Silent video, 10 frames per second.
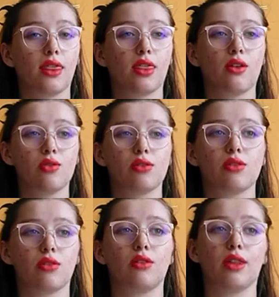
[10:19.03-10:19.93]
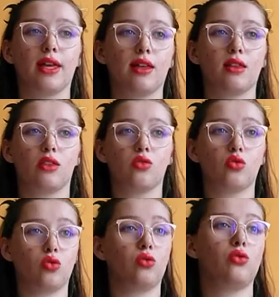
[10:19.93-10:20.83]
Those are like the
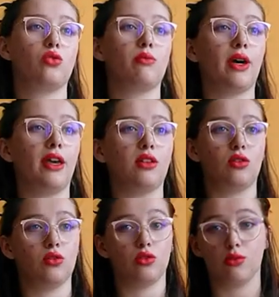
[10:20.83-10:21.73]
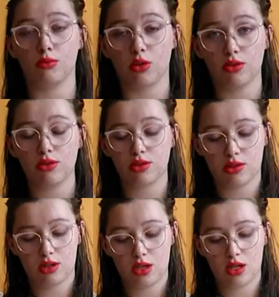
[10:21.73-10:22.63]
tools you might use the
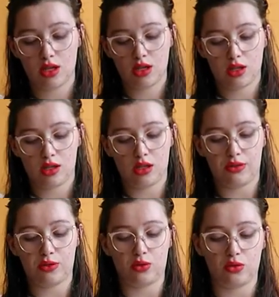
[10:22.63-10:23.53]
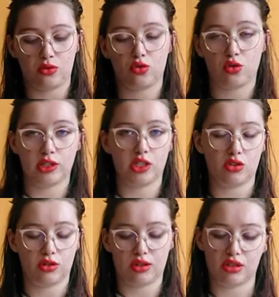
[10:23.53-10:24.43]
most if you're a
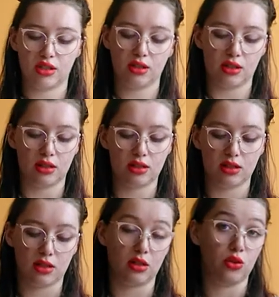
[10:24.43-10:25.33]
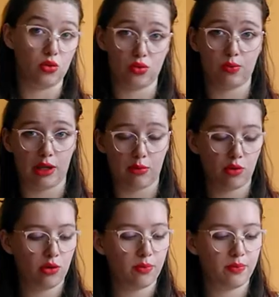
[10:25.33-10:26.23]
traditionalist and still use
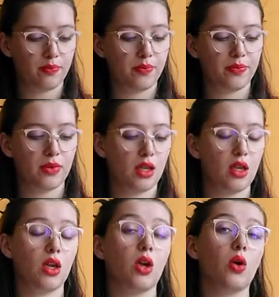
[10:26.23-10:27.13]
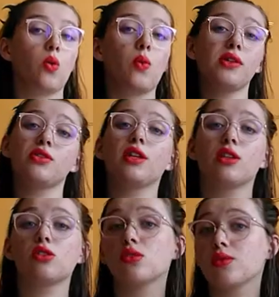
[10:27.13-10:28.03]
paper. What you
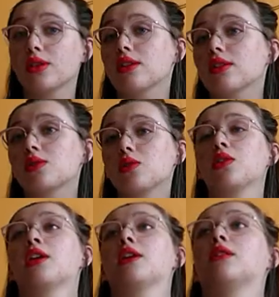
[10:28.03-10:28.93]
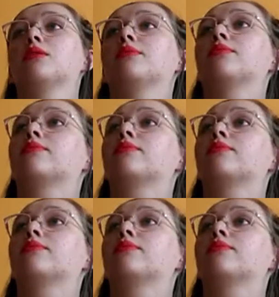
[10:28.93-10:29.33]
can do with it, you can